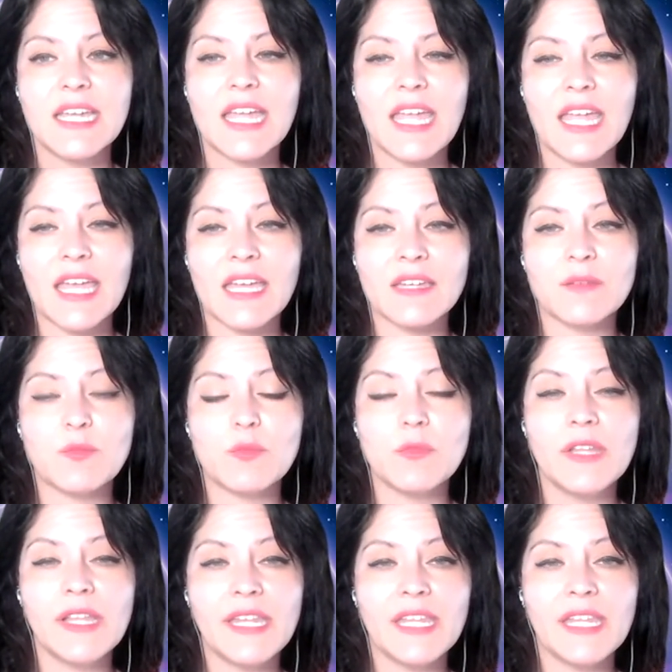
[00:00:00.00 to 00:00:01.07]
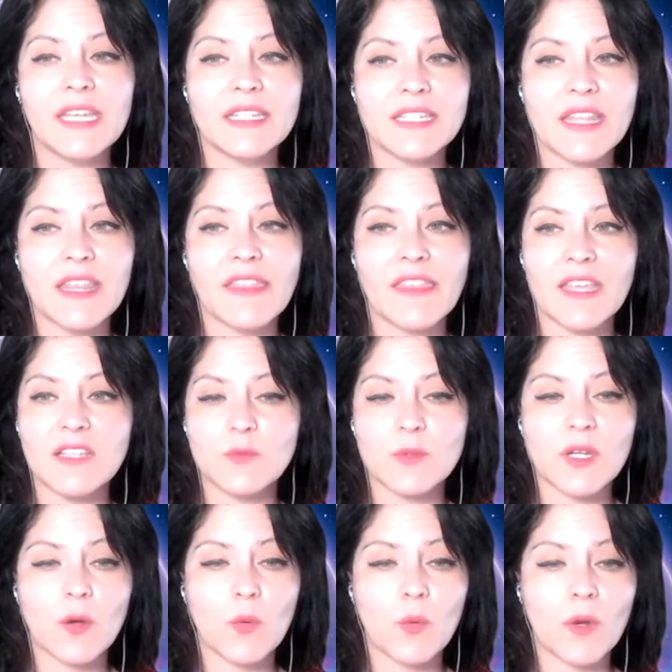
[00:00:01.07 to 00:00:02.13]
and leaning into the things we
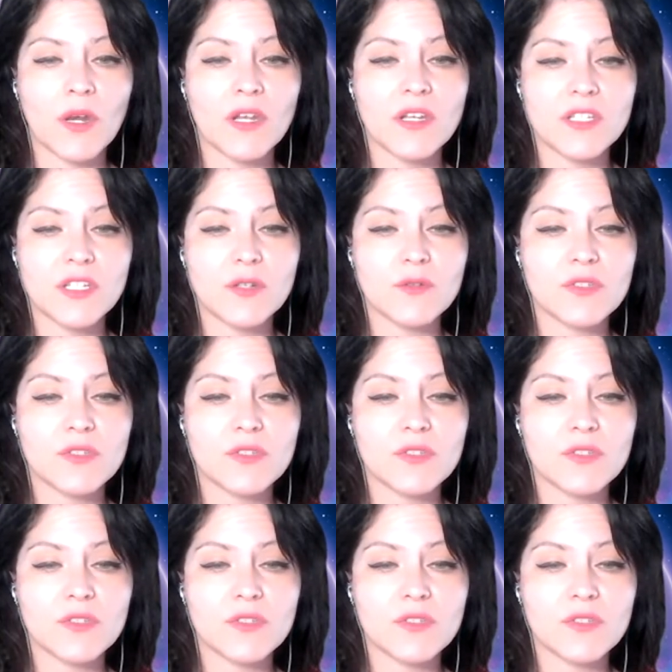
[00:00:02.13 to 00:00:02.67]
don't want to do.